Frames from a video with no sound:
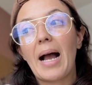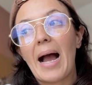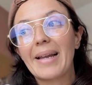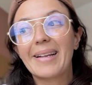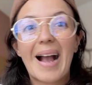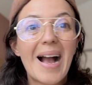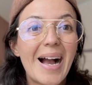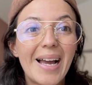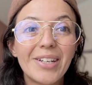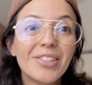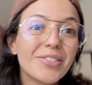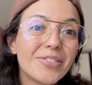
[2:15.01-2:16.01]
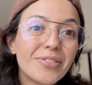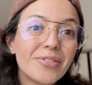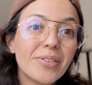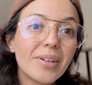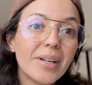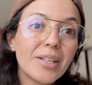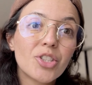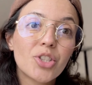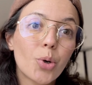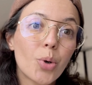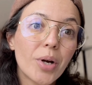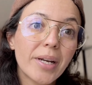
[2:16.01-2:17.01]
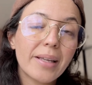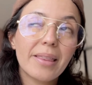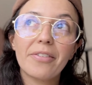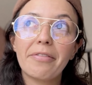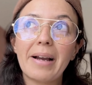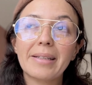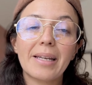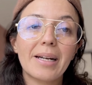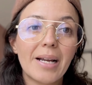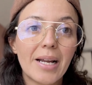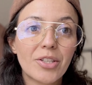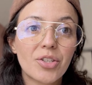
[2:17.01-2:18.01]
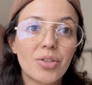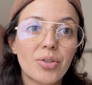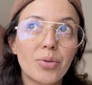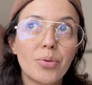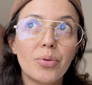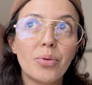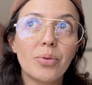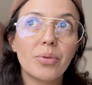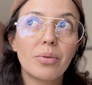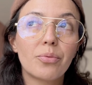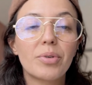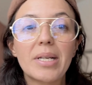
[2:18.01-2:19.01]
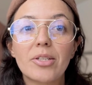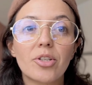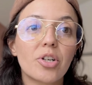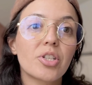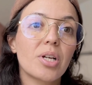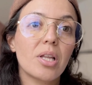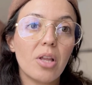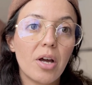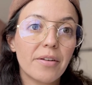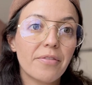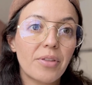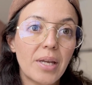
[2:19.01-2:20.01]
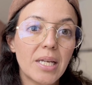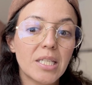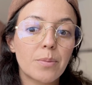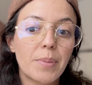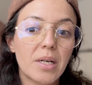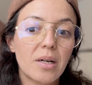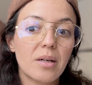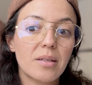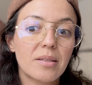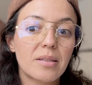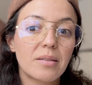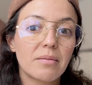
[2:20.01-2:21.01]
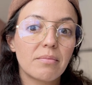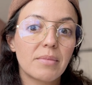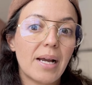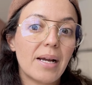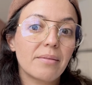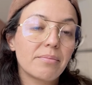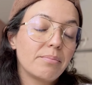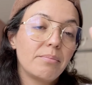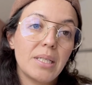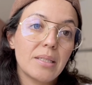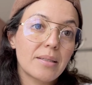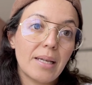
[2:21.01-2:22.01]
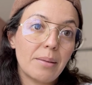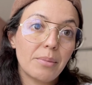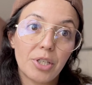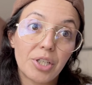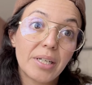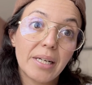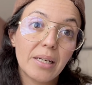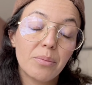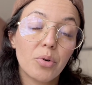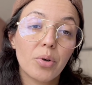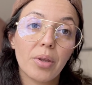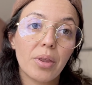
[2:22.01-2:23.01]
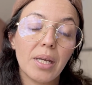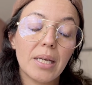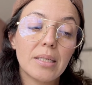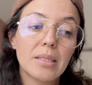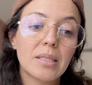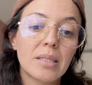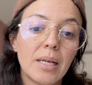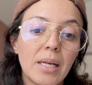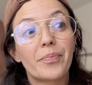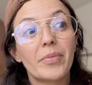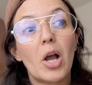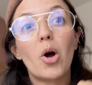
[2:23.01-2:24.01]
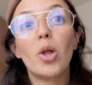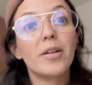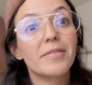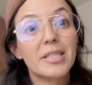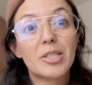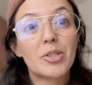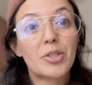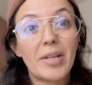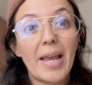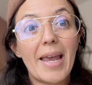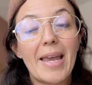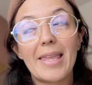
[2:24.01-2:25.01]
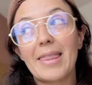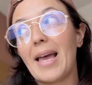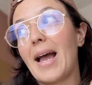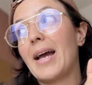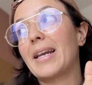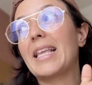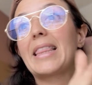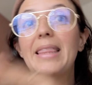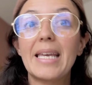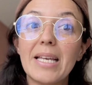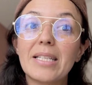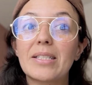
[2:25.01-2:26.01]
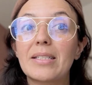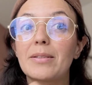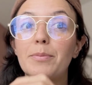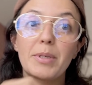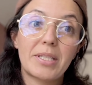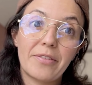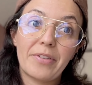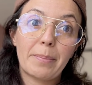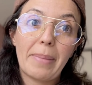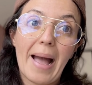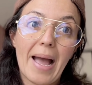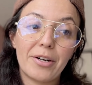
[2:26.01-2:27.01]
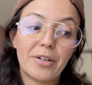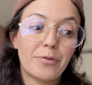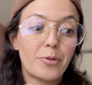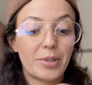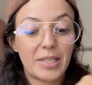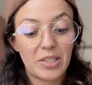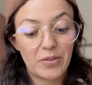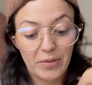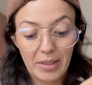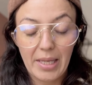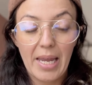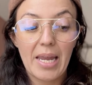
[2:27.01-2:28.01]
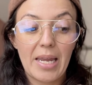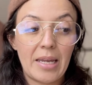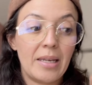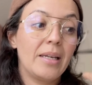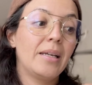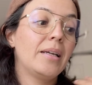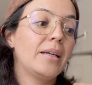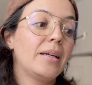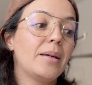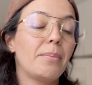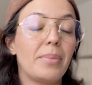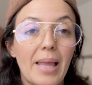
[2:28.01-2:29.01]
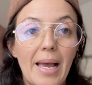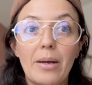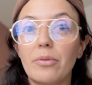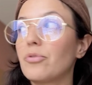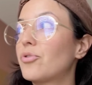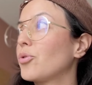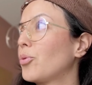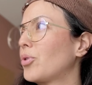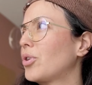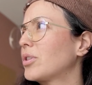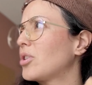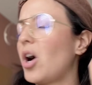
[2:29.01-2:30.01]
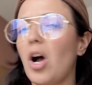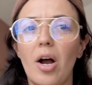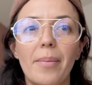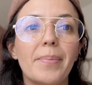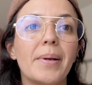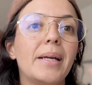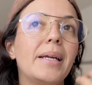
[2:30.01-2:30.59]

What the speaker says: I kind of enjoyed the fact that I had to research a lot of things because that means that I'm learning more things. All of this to say that this specific pattern for this filet blouse or top